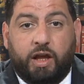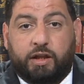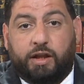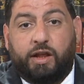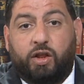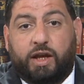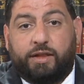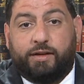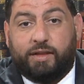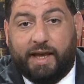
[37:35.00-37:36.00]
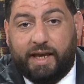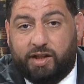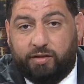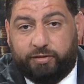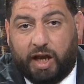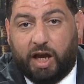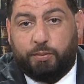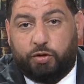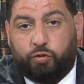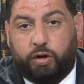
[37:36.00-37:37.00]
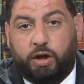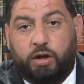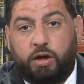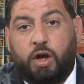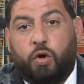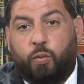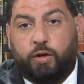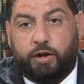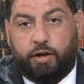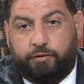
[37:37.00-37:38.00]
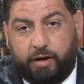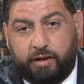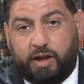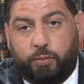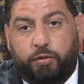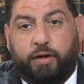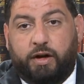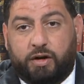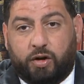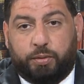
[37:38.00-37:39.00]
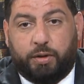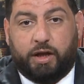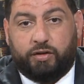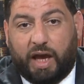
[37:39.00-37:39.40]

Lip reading: Then they look at the length of time between when the event that prevented compliance